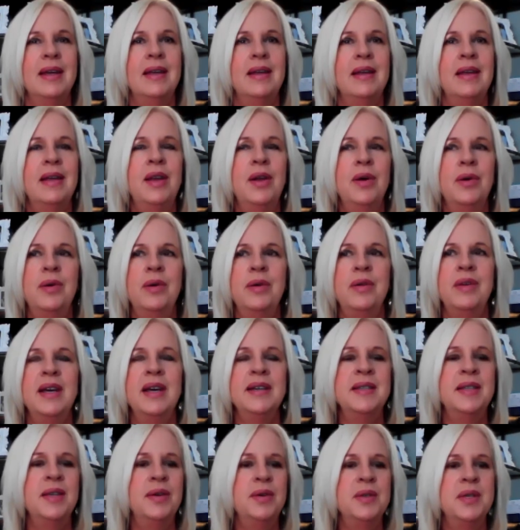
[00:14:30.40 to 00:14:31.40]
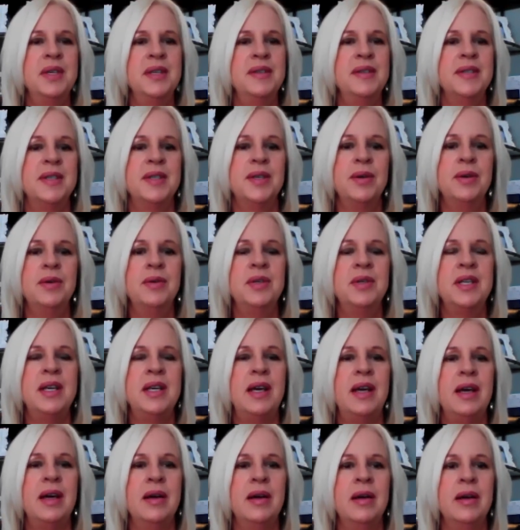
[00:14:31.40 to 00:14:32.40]
you know, yes, there's
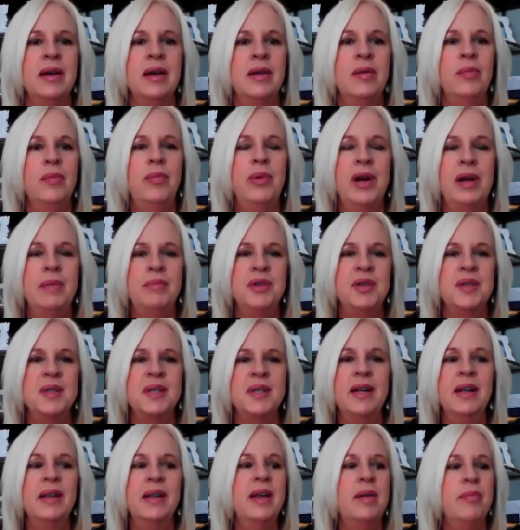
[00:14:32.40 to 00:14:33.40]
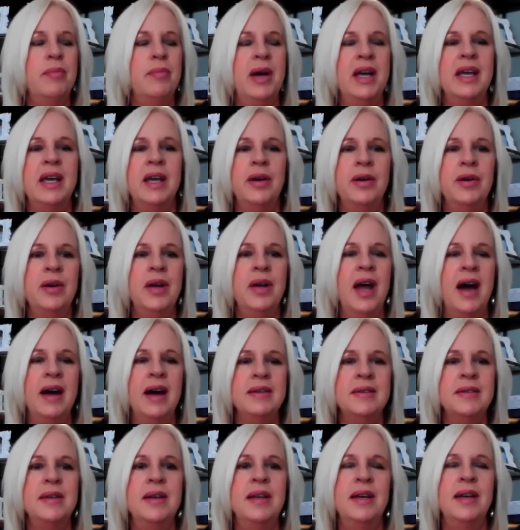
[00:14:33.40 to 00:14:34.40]
uncertainty, but I'm just going to let my
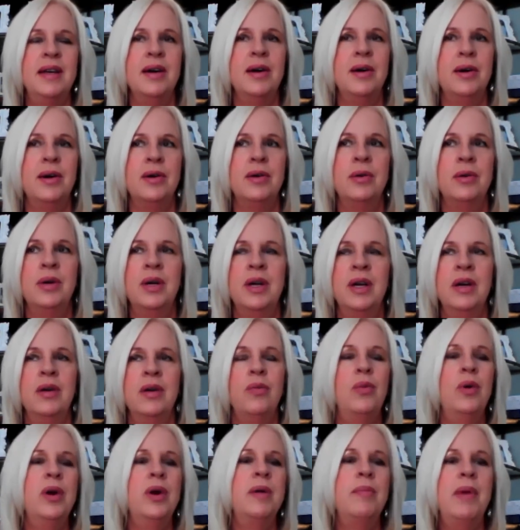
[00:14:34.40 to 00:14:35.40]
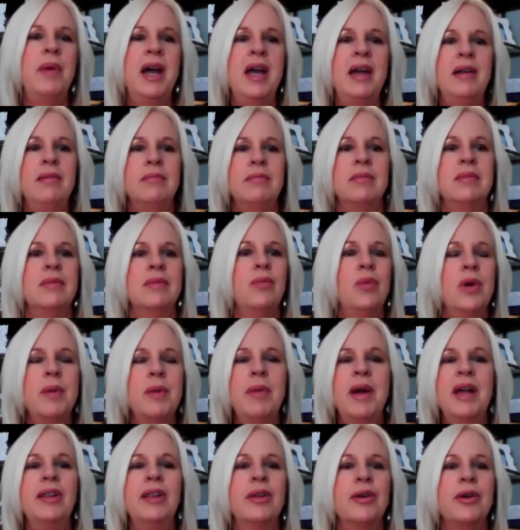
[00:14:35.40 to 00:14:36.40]
curiosity go. What am I, what
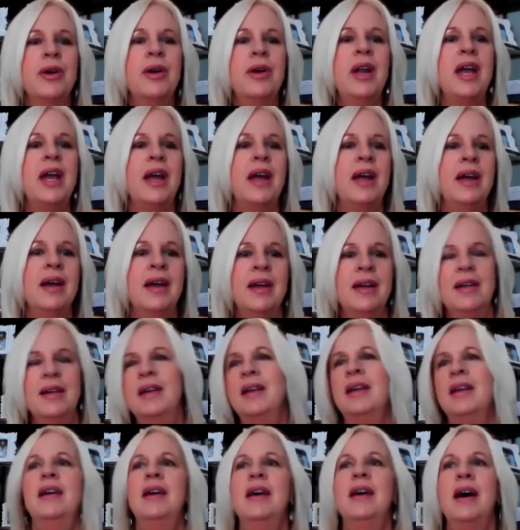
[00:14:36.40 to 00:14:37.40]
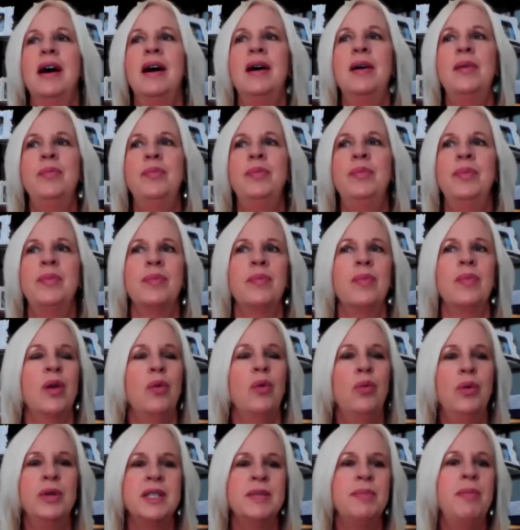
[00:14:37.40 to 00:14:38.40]
am I learning? Um,
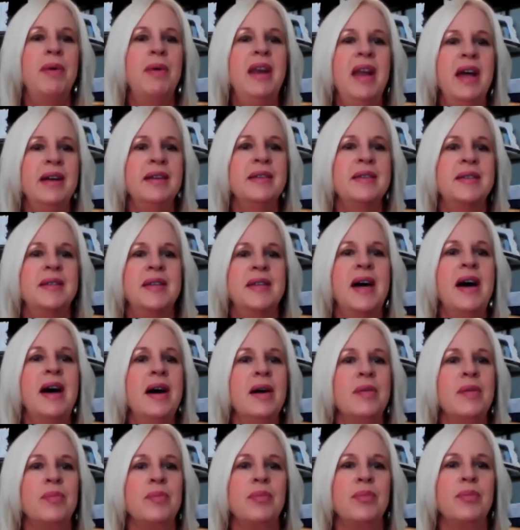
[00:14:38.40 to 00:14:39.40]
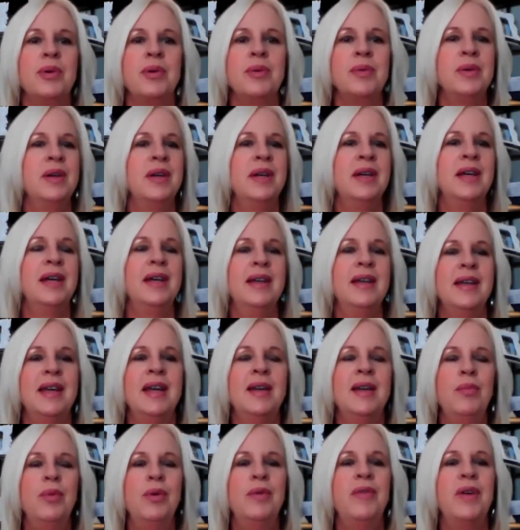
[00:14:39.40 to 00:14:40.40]
what's my next step
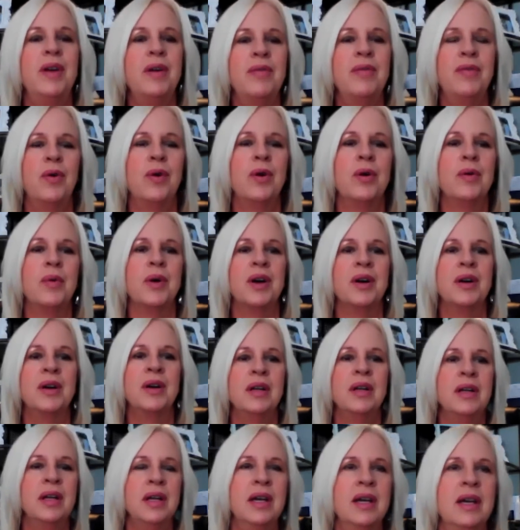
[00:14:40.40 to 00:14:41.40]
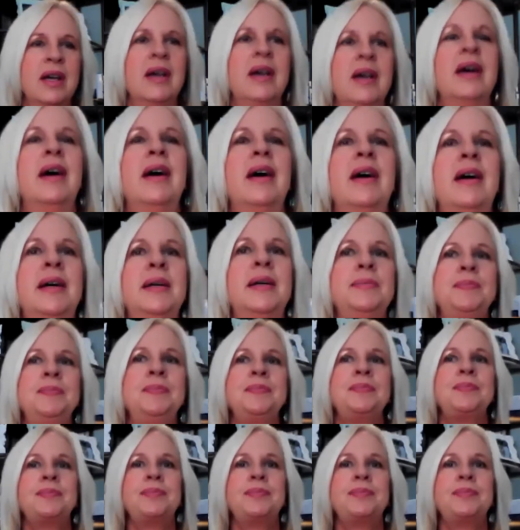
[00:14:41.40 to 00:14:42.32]
in moving forward? Um,